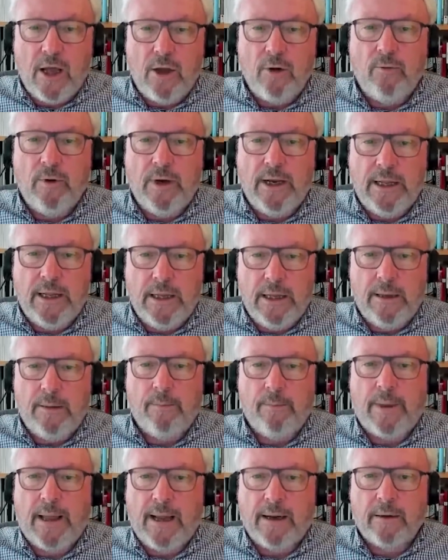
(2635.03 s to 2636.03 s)
only
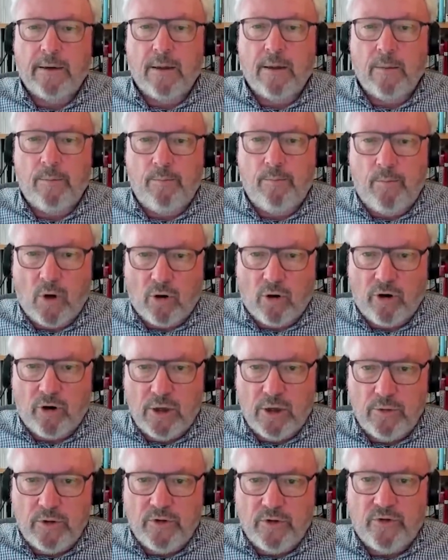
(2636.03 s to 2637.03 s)
impact the
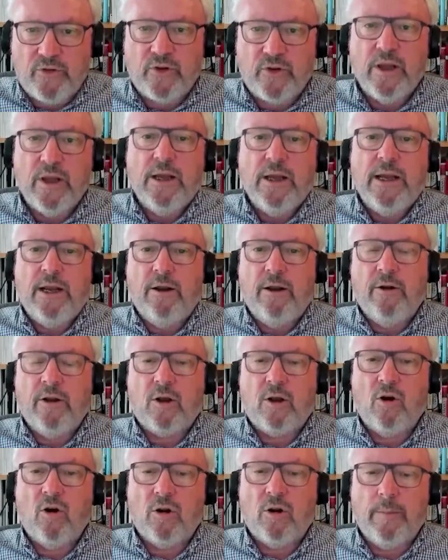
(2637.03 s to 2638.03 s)
borrowers in an
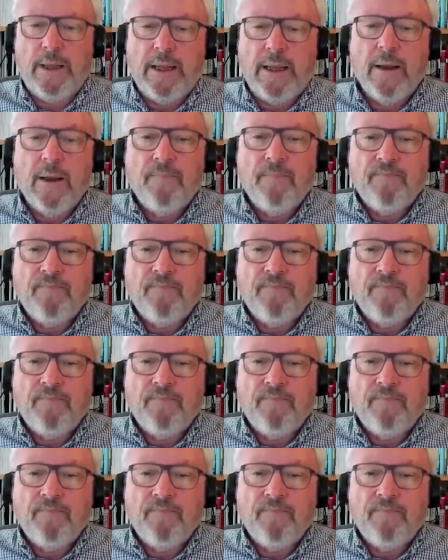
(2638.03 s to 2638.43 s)
economy.